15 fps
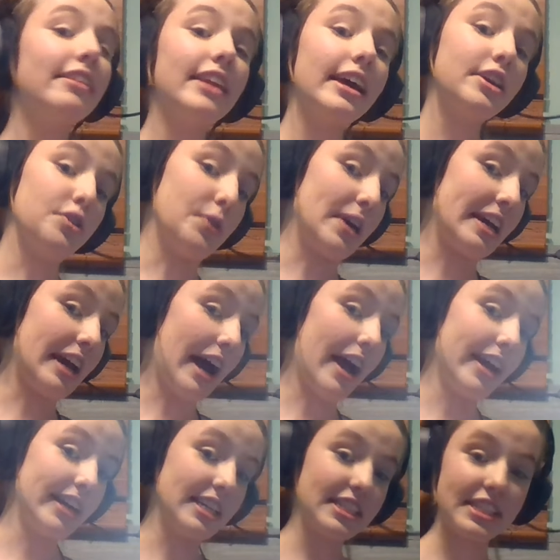that you can
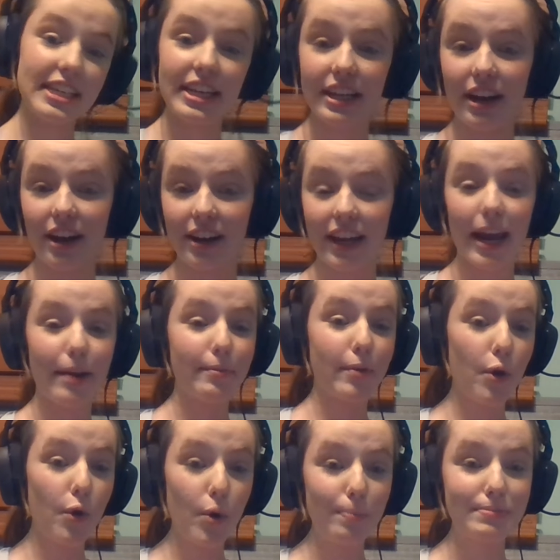kind of see it on camera,
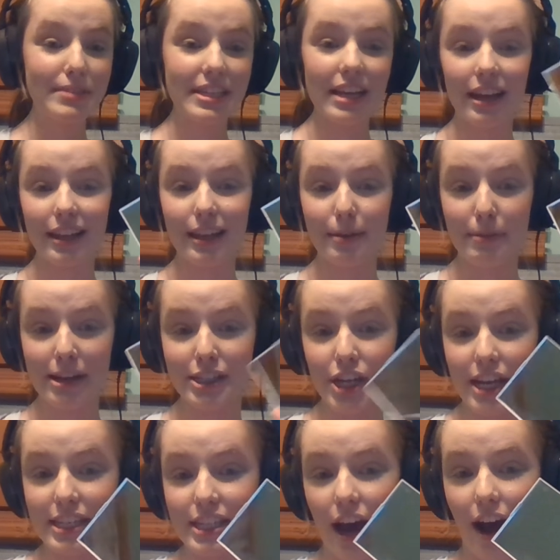oops, let me
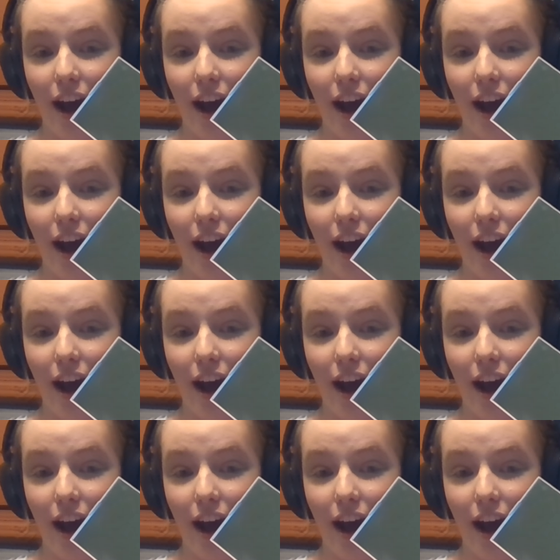just